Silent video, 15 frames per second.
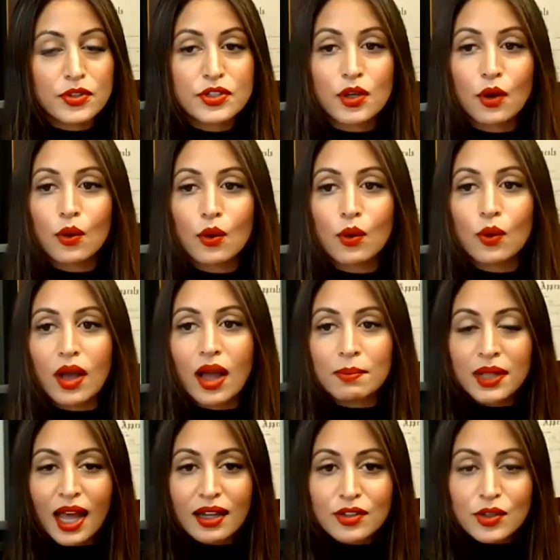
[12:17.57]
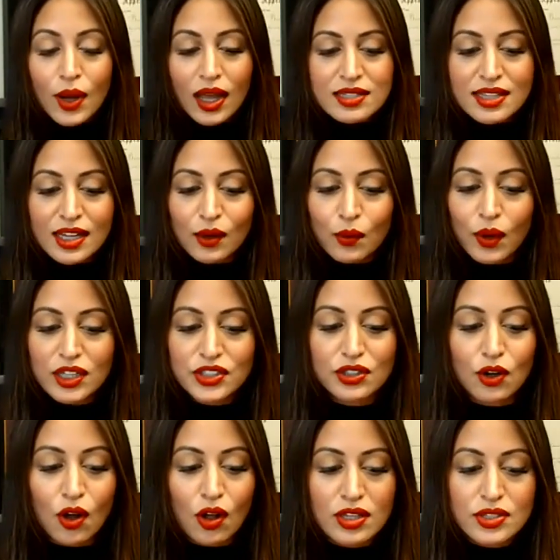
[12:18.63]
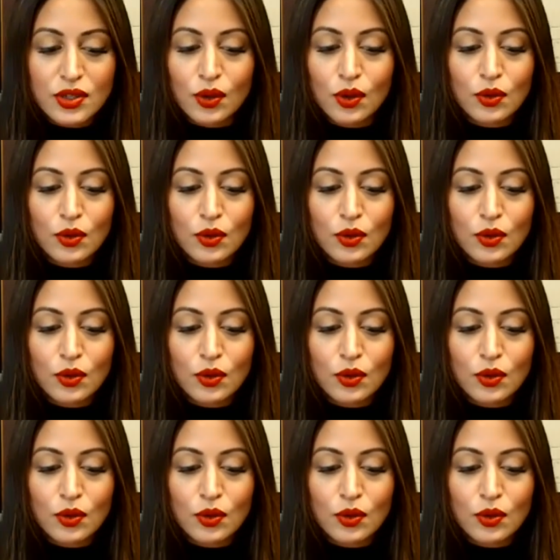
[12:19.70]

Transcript: So I'm glad you asked that question also.